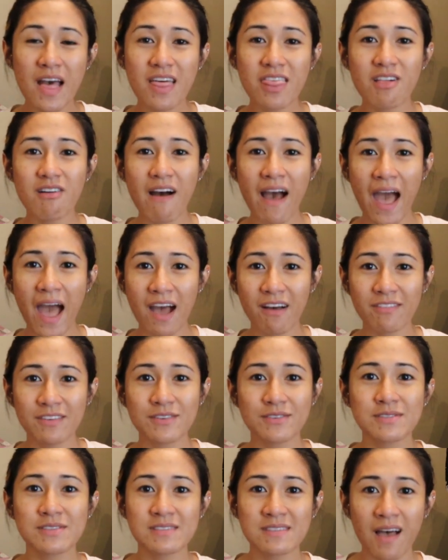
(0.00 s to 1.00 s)
they'll have
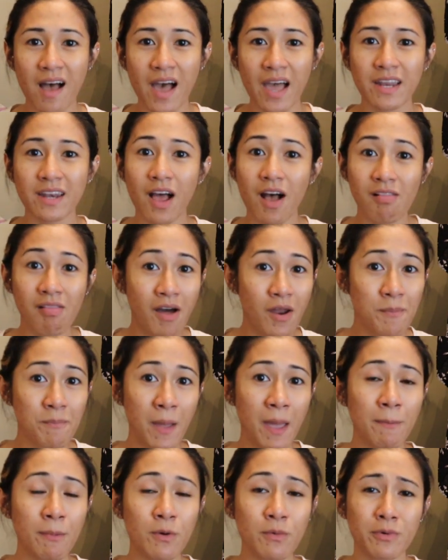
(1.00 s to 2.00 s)
you sign a lot of
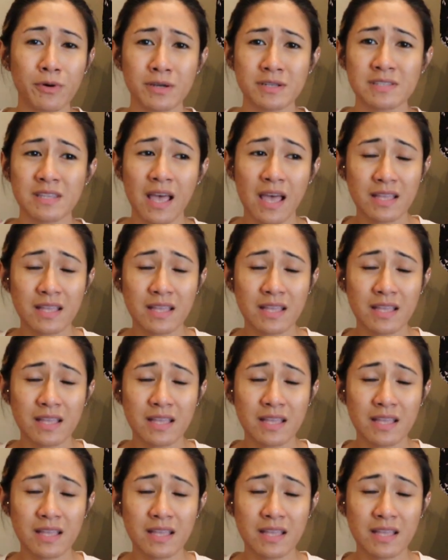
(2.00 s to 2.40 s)
paperwork